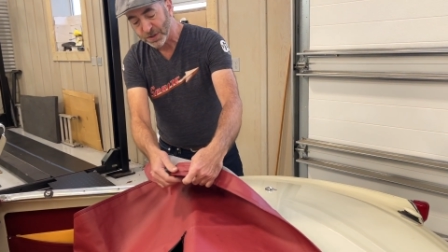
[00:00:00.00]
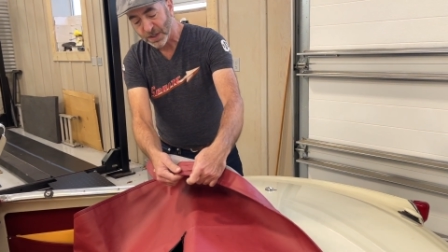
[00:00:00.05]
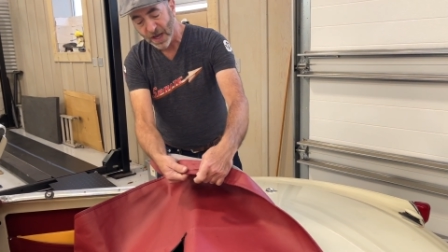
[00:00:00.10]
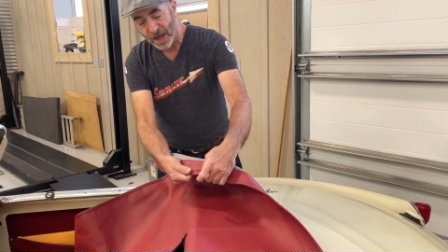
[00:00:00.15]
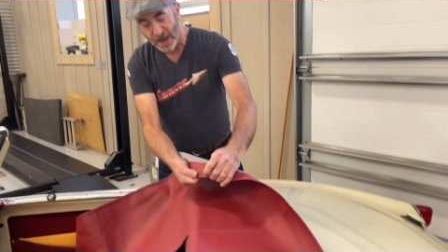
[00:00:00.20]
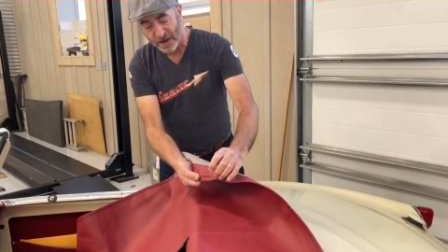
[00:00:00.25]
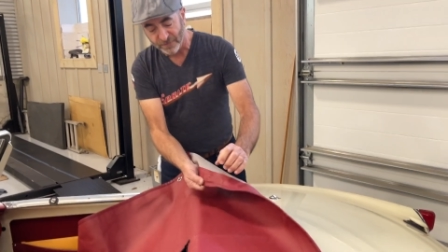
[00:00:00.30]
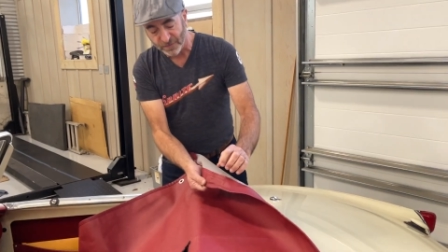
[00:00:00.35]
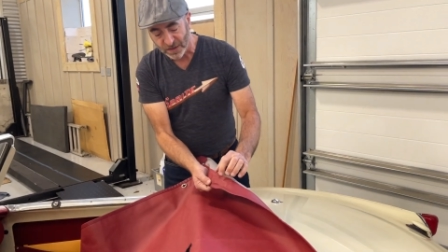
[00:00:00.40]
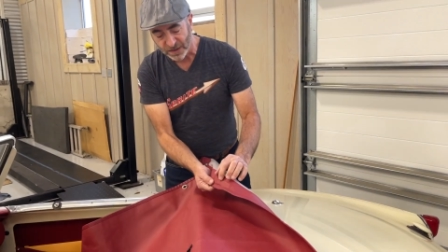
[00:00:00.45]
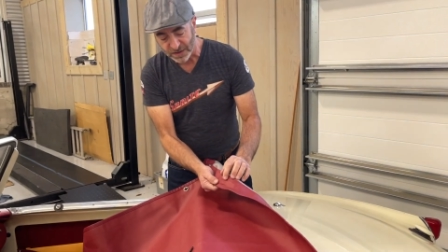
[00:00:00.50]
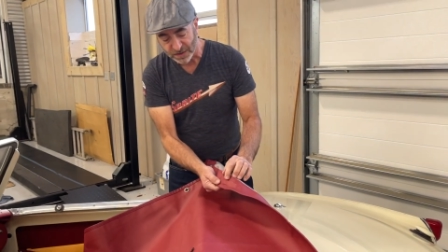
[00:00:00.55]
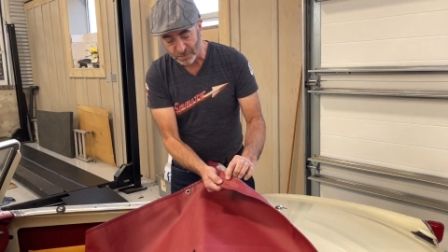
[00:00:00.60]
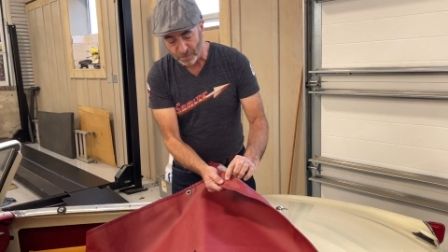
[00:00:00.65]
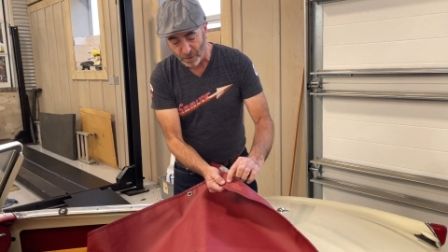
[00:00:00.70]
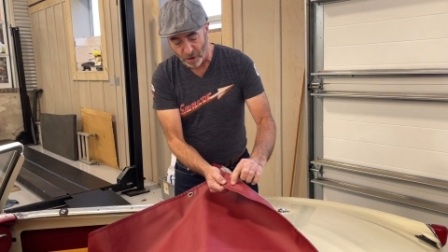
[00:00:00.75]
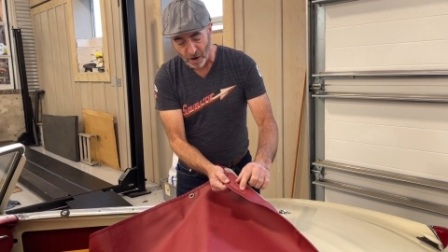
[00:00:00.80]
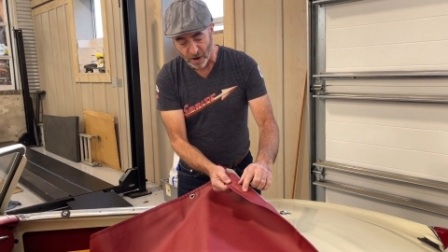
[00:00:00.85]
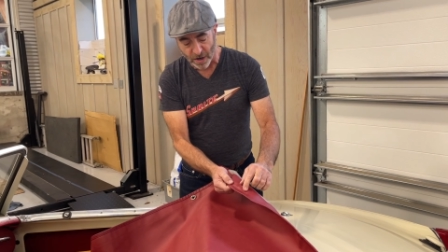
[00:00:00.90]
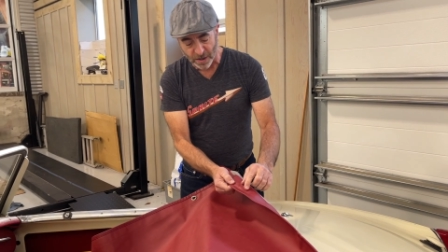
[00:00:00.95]
to have these
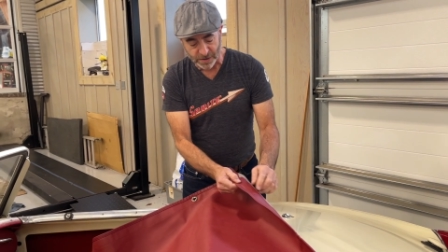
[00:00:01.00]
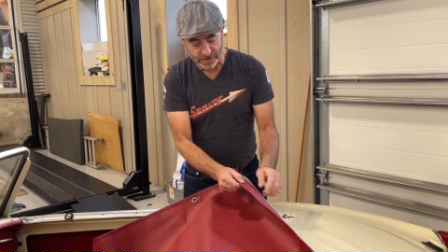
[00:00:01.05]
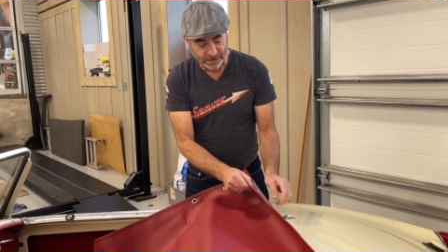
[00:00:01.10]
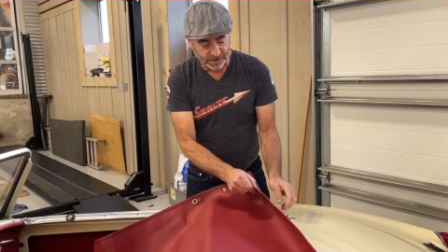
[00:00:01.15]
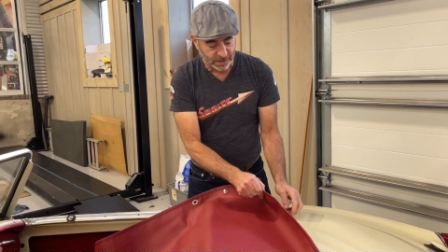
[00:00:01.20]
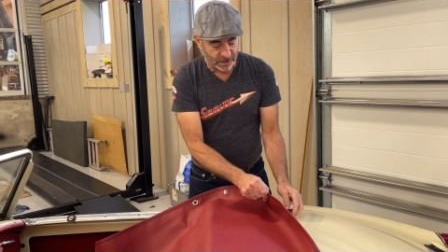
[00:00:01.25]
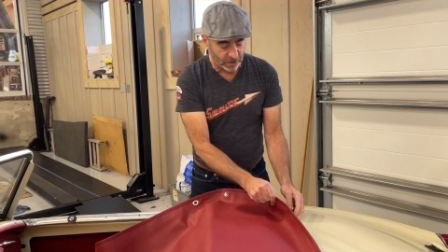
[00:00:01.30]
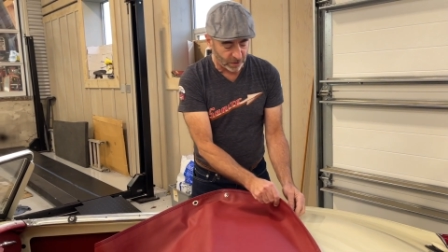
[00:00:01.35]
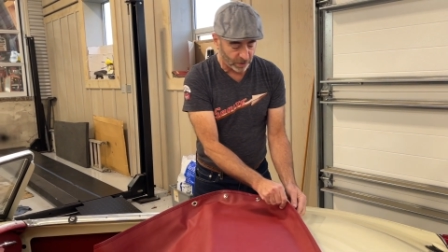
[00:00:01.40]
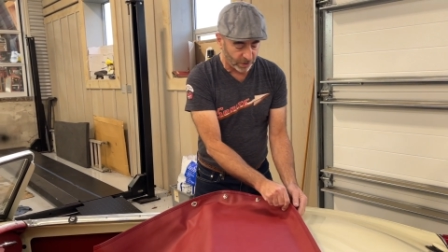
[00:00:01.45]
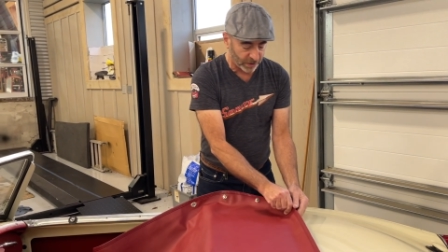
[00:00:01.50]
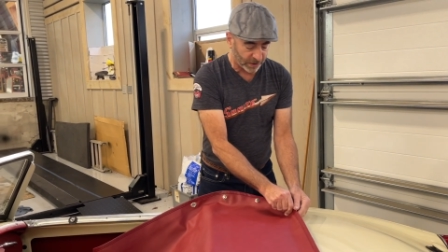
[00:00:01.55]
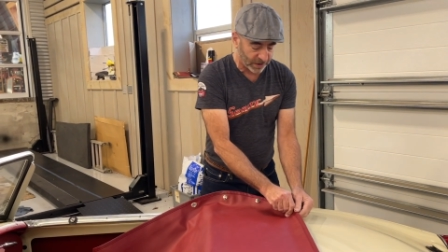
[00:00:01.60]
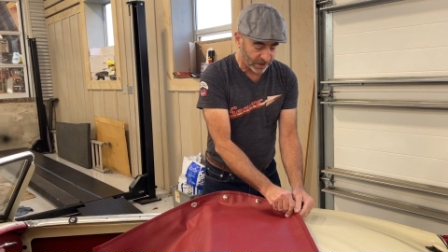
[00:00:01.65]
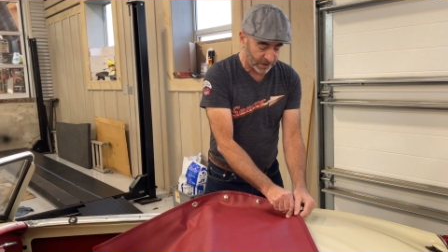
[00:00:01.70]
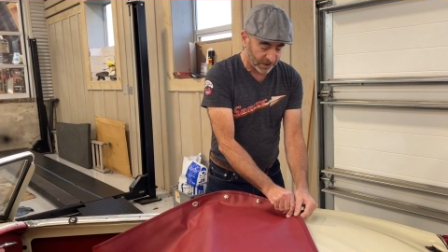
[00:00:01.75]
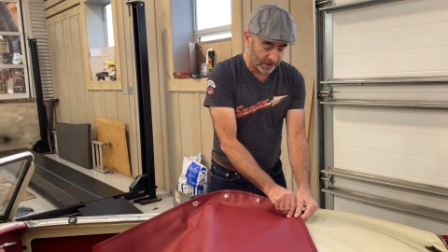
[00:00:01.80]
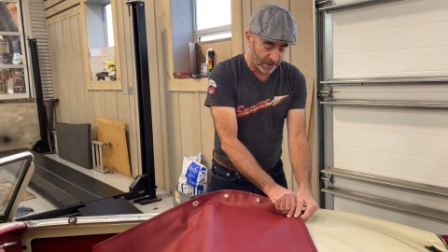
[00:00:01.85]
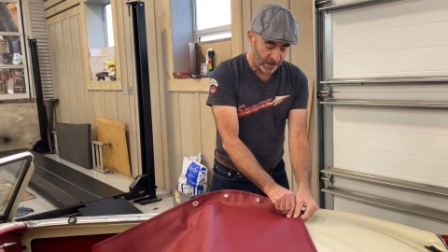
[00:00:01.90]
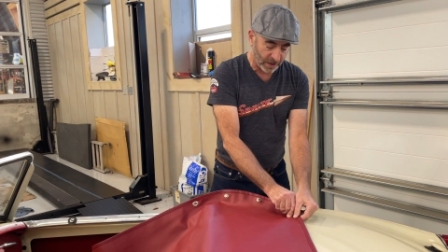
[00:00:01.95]
bars that hook
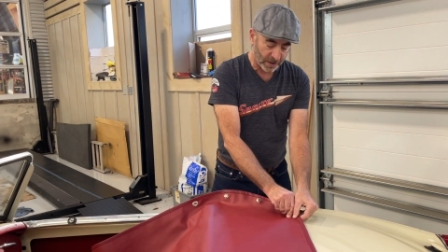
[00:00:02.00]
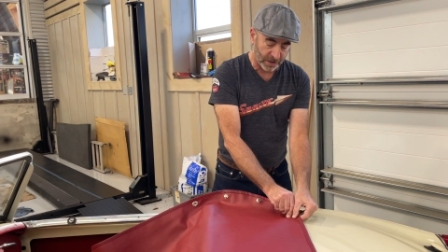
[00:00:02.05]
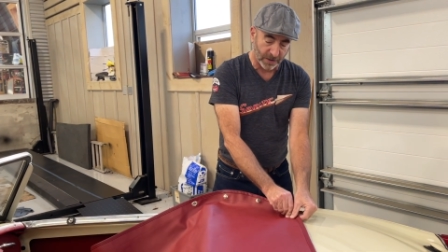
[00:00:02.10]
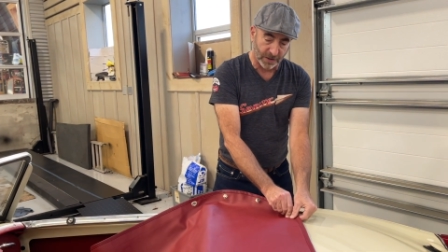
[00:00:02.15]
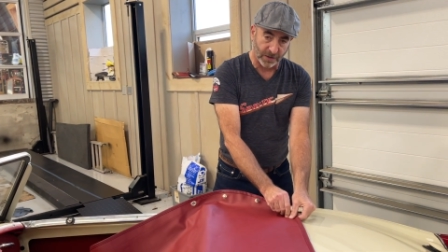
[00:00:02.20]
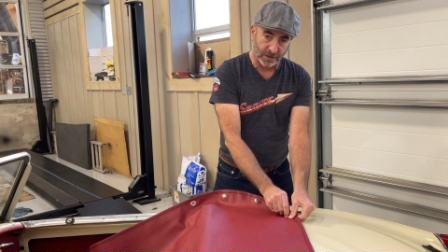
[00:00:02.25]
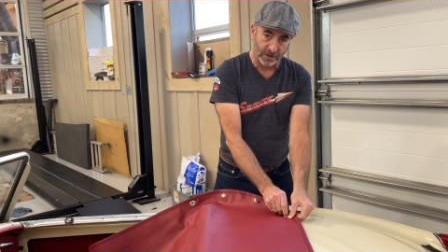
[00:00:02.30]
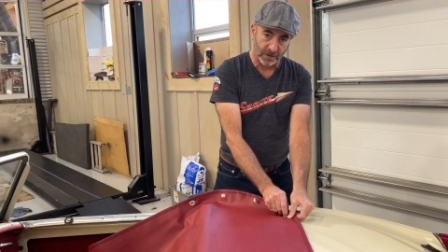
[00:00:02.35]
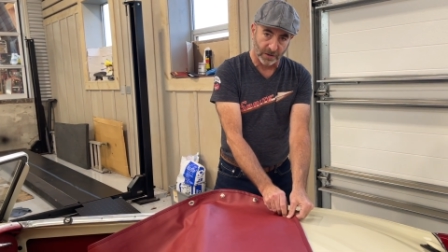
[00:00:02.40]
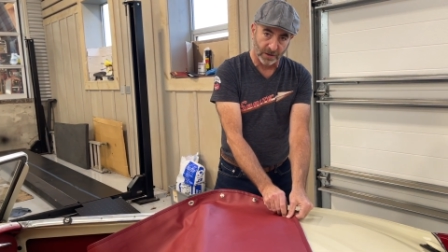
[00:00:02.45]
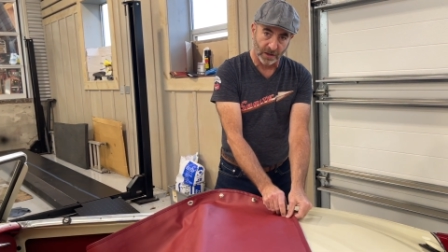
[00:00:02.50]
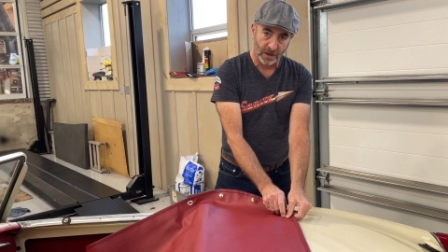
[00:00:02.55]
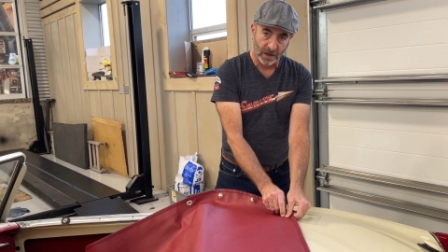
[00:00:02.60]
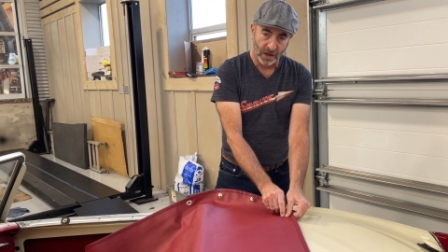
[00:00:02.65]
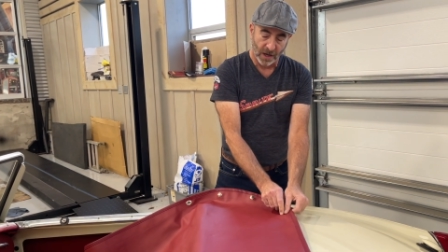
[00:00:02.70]
on here.